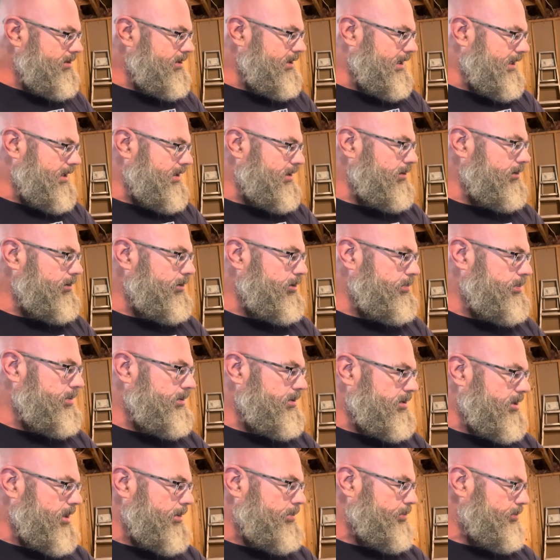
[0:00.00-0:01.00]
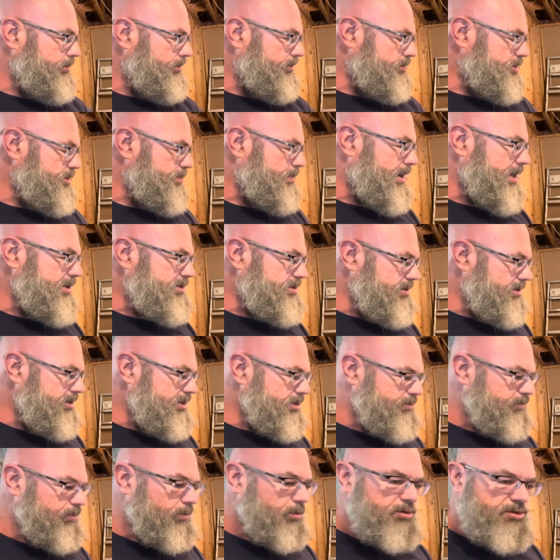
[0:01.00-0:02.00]
and a couple of the spots of these
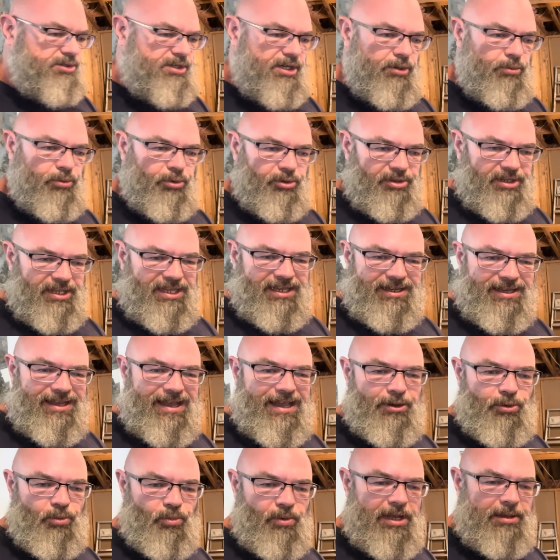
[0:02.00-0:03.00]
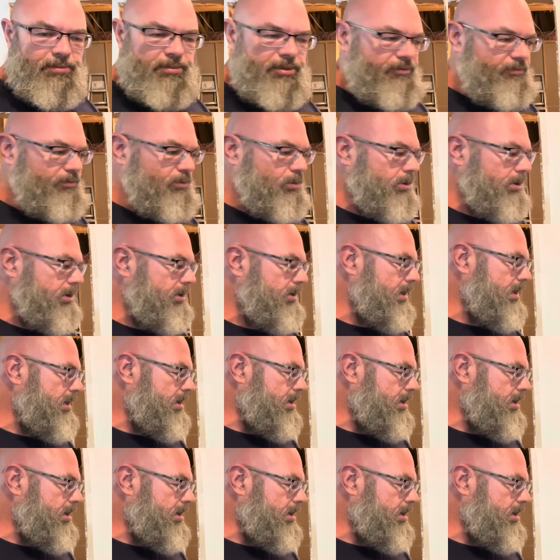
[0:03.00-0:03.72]
floors here where they had gotten wet before.